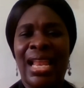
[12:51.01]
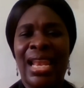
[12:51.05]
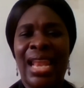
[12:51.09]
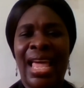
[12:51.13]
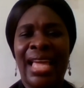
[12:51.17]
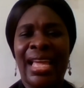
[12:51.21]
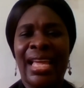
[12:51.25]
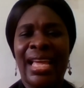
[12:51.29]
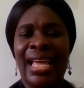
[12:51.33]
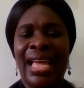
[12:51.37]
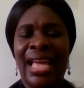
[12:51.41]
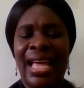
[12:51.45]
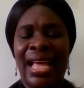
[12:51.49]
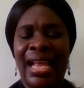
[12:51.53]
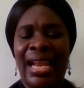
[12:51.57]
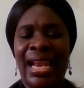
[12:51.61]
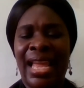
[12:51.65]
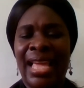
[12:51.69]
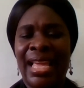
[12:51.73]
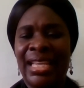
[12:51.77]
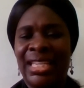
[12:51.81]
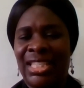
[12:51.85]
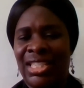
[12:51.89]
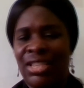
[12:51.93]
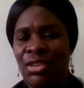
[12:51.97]
like uh,
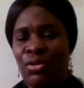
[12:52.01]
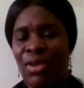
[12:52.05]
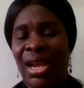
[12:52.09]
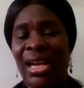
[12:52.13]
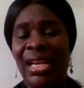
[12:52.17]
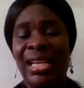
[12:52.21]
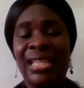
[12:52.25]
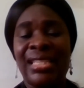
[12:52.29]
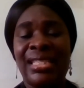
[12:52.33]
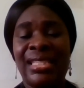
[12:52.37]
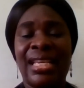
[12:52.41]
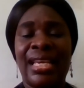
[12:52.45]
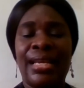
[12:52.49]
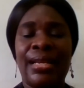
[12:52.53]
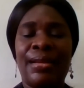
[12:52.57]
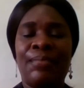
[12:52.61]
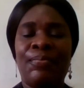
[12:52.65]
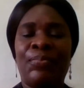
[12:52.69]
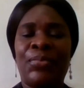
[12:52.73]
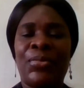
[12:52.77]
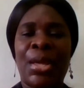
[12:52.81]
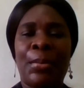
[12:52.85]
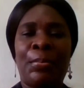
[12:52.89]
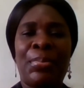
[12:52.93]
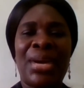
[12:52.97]
like she rightly
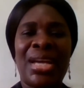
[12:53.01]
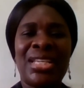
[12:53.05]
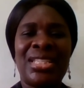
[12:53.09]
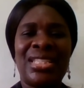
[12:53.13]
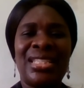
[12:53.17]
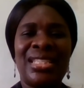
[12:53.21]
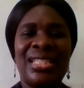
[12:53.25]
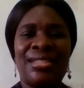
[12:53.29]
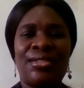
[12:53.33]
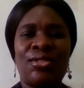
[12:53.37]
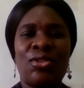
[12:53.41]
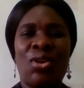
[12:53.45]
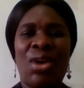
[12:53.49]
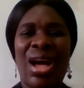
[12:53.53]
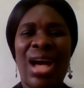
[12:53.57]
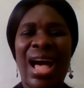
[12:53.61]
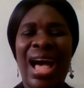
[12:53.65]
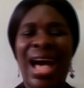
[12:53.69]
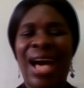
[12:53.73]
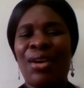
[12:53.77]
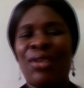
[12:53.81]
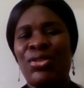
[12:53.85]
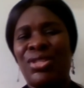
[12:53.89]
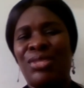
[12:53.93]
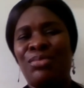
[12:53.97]
said, the passion is not
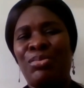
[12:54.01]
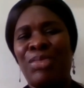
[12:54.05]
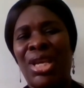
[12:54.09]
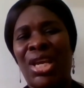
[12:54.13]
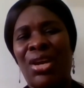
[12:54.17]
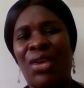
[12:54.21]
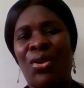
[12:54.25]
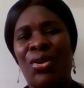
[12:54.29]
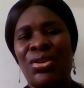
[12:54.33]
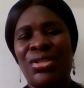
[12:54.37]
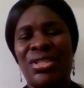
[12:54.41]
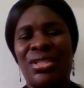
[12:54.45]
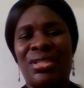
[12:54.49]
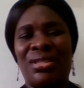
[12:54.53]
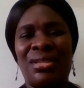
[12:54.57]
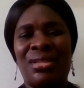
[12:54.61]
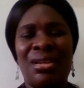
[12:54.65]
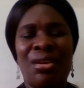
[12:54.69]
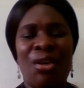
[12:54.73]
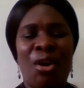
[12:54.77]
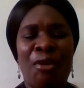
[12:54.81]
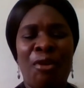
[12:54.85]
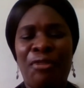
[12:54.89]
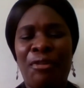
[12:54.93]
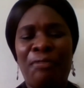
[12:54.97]
out
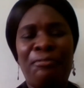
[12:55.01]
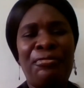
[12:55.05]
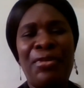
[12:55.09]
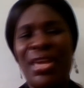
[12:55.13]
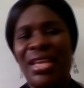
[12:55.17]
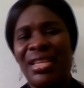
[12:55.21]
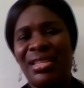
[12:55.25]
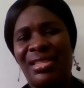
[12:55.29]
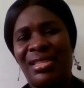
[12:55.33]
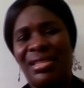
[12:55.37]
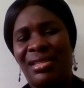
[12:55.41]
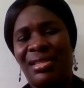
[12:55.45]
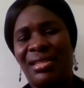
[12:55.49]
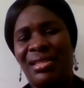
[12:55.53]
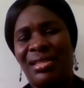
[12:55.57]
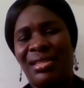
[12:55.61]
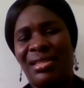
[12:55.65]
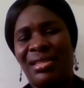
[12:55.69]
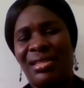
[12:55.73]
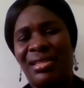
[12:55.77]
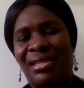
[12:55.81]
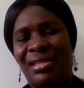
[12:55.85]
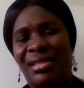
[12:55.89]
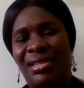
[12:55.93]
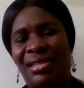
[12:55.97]
because of offense.
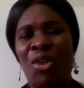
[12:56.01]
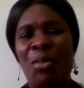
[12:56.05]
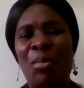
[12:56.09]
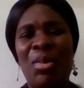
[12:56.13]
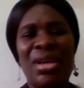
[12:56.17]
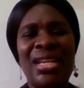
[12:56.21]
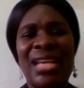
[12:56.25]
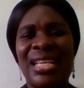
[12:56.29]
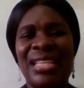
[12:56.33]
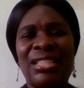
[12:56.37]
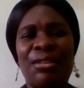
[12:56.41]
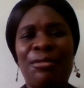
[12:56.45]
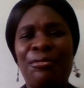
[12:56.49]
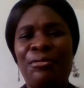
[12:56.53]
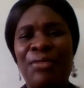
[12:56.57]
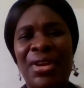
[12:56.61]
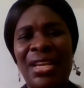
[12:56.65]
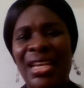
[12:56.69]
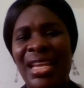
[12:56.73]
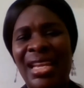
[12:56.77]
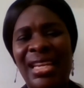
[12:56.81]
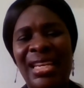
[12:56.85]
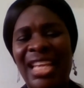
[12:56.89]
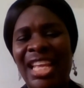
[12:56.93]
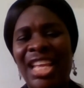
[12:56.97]
Nobody has
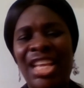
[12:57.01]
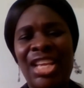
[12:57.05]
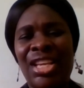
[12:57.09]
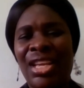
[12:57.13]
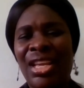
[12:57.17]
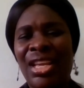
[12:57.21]
offended.